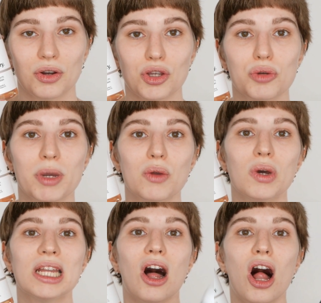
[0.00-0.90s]
Or you may
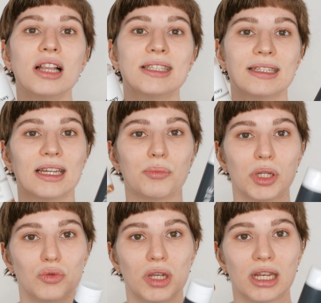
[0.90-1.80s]
want to alternate
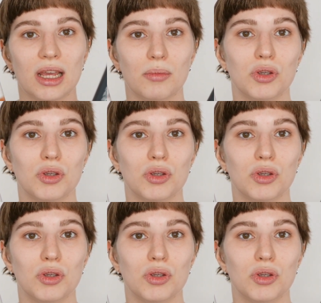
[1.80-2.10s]
between them.